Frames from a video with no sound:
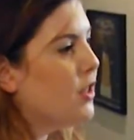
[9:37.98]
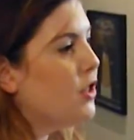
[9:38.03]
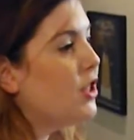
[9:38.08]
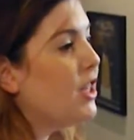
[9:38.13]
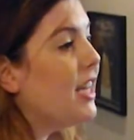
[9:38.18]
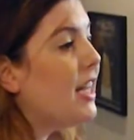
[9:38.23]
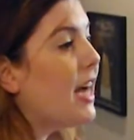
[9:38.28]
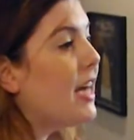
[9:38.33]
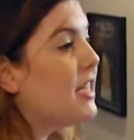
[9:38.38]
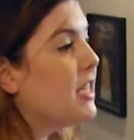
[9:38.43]
And
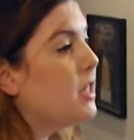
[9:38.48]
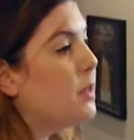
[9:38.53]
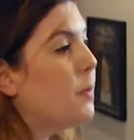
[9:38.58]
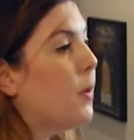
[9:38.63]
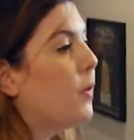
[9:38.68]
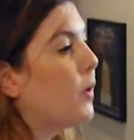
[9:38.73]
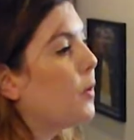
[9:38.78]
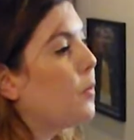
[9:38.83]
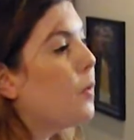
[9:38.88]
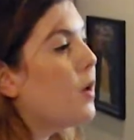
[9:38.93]
she and I did
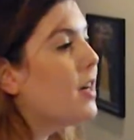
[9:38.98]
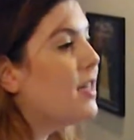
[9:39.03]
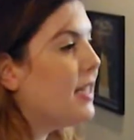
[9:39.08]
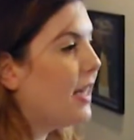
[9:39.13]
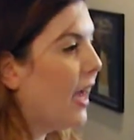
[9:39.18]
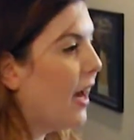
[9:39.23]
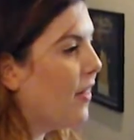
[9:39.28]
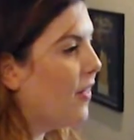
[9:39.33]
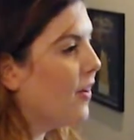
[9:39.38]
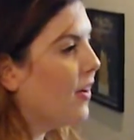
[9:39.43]
spoken word
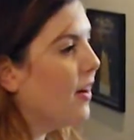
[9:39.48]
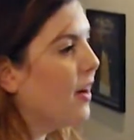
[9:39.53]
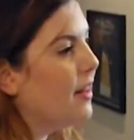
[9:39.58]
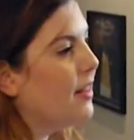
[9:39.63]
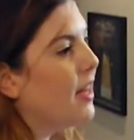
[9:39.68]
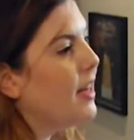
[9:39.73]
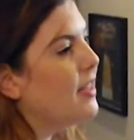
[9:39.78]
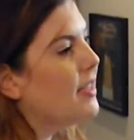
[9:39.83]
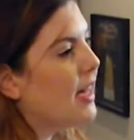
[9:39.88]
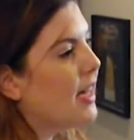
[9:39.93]
together,
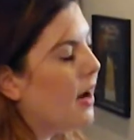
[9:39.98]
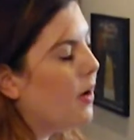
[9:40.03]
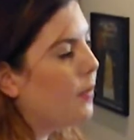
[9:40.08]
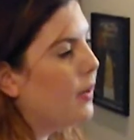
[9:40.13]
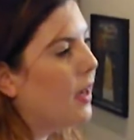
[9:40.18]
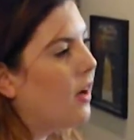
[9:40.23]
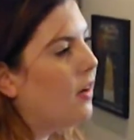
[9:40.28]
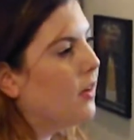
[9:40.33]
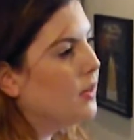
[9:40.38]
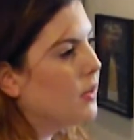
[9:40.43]
and that's how
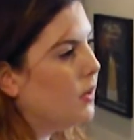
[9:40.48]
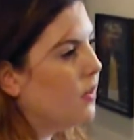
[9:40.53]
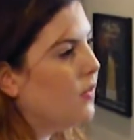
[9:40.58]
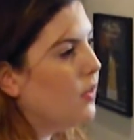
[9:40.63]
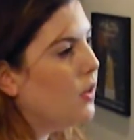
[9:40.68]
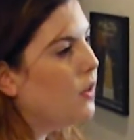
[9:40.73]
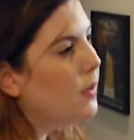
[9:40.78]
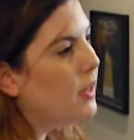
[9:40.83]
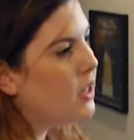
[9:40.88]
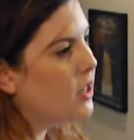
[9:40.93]
we all sort of
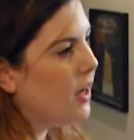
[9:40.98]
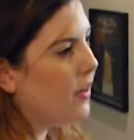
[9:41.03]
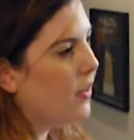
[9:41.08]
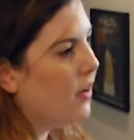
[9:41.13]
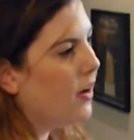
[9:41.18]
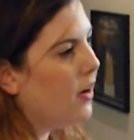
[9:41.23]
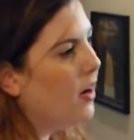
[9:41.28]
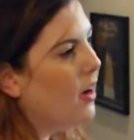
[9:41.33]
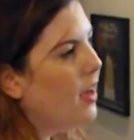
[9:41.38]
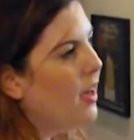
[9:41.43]
knew each
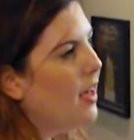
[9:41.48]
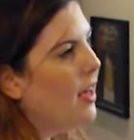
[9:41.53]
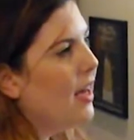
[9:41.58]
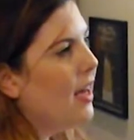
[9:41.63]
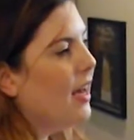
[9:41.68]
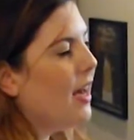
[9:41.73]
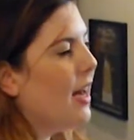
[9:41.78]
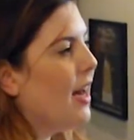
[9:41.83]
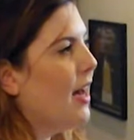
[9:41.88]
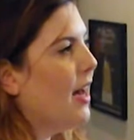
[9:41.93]
other.
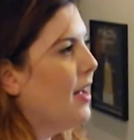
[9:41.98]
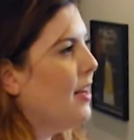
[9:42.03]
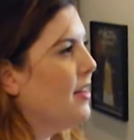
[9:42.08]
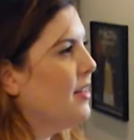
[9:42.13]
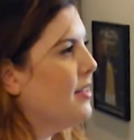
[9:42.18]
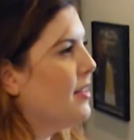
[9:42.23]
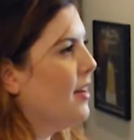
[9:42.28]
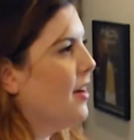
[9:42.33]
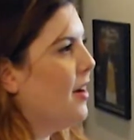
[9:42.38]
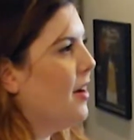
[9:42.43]

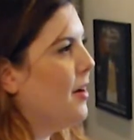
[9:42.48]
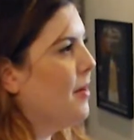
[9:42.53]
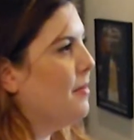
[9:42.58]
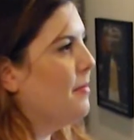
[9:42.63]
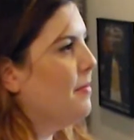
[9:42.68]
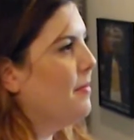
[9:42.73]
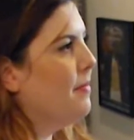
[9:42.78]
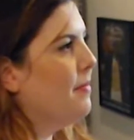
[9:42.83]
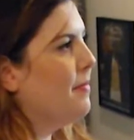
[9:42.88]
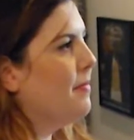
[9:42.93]
And
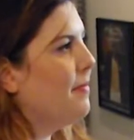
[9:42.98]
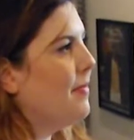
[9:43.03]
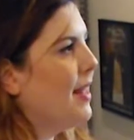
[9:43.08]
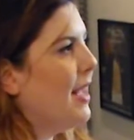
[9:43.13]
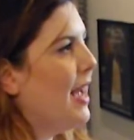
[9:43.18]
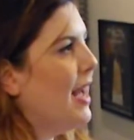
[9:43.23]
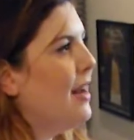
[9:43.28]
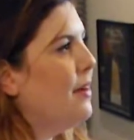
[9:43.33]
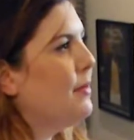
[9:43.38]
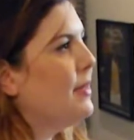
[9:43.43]

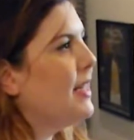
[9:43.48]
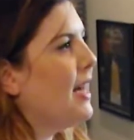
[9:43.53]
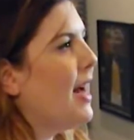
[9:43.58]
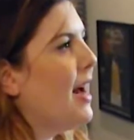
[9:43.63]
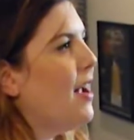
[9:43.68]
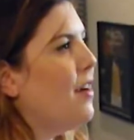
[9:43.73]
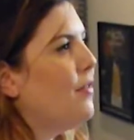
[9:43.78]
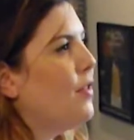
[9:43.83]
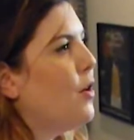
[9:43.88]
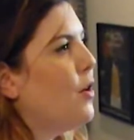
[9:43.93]
it was
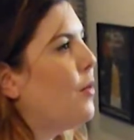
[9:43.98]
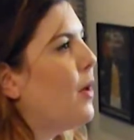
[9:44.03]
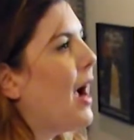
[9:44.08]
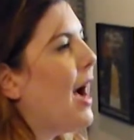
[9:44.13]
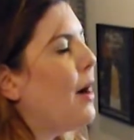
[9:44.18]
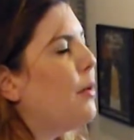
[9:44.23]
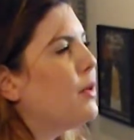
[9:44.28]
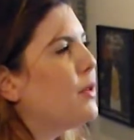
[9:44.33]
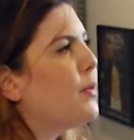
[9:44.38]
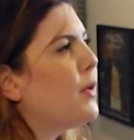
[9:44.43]
out of nowhere.
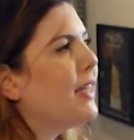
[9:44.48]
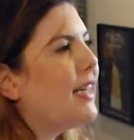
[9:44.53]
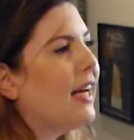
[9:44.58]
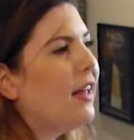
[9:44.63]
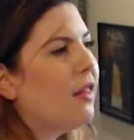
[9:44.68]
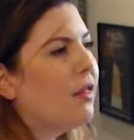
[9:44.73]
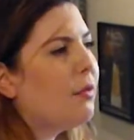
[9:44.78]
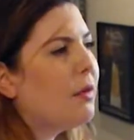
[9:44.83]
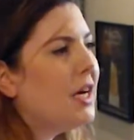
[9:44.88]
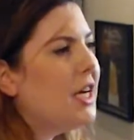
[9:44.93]
I was
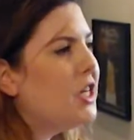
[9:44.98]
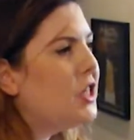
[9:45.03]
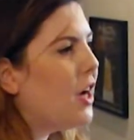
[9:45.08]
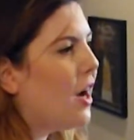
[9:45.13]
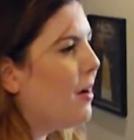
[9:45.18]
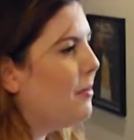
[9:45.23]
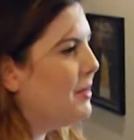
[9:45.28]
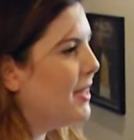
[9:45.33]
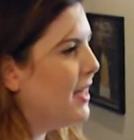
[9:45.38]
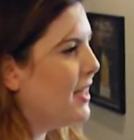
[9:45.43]
working 3
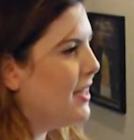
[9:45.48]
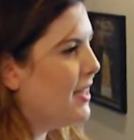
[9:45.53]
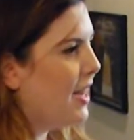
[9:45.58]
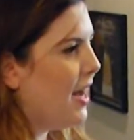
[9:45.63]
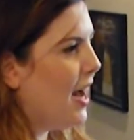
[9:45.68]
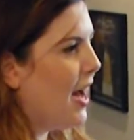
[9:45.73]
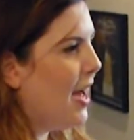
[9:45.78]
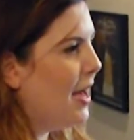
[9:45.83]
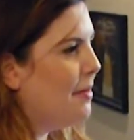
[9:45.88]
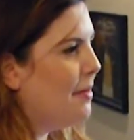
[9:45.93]
jobs at the
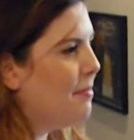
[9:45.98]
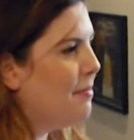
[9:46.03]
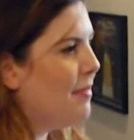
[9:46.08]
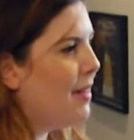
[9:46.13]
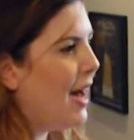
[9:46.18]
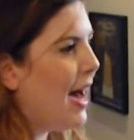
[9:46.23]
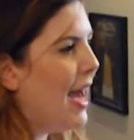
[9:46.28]
time.